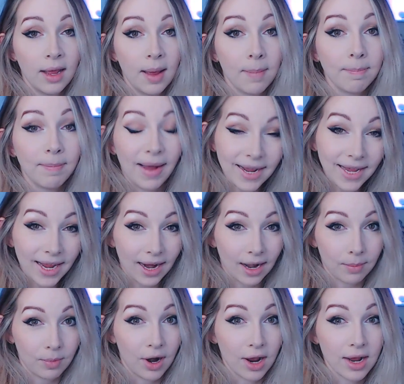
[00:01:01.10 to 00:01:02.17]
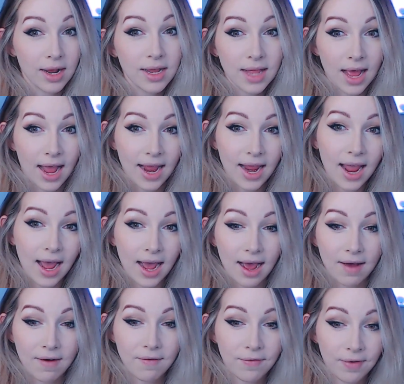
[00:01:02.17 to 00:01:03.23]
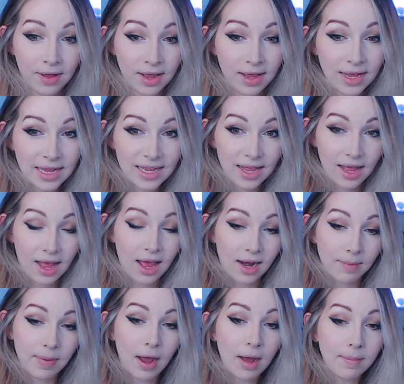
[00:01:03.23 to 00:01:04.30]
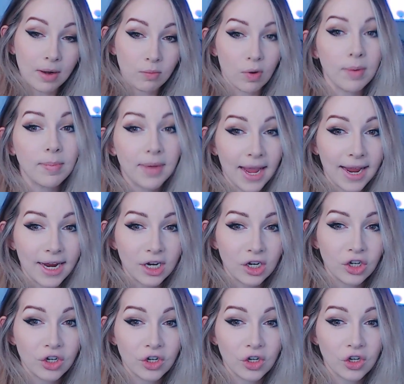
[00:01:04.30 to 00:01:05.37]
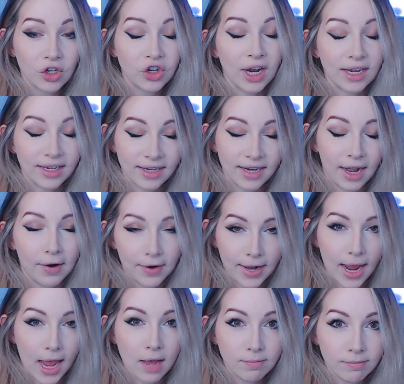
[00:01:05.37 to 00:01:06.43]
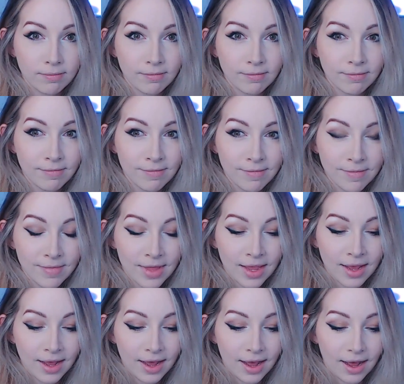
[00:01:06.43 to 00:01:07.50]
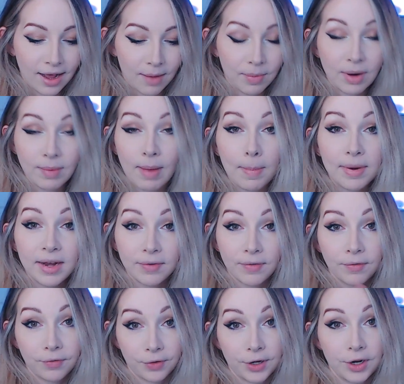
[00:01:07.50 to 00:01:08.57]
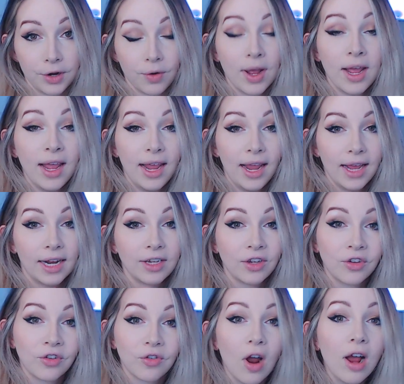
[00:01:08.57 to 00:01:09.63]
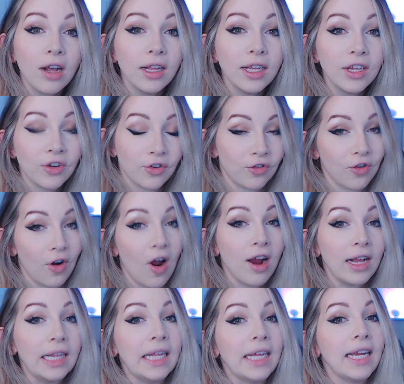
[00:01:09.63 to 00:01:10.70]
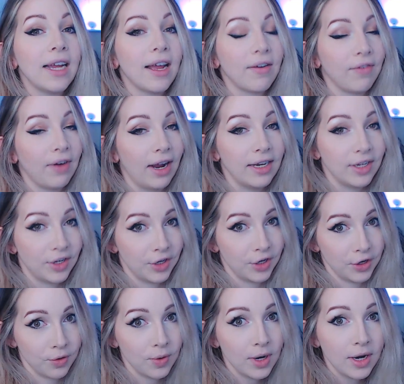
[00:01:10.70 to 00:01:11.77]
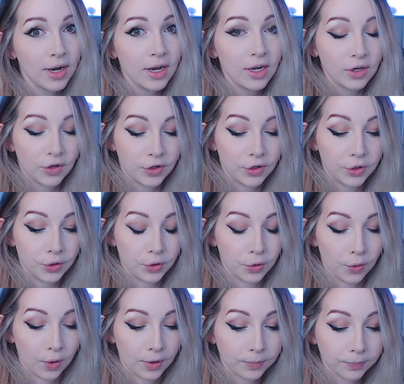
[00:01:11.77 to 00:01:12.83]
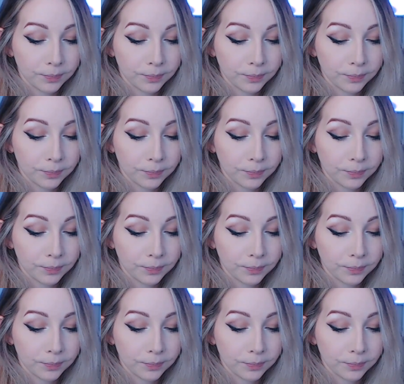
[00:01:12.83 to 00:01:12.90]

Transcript: My camera, I have at about my rib cage, chest area, but it might be different for you. And I strongly advise you to